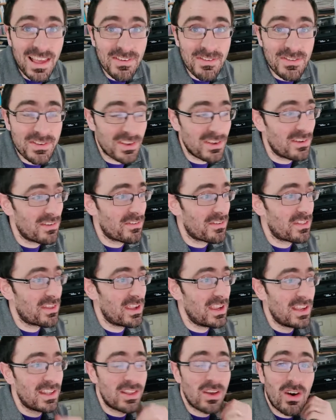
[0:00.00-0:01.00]
left of
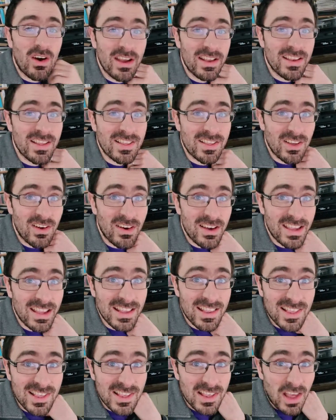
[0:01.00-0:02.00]
the Die
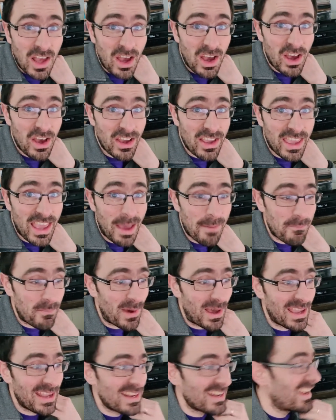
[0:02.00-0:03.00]
Decides uh,
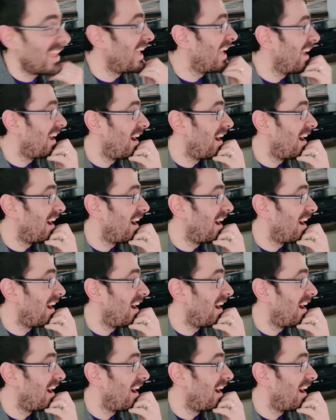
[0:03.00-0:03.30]
campaign.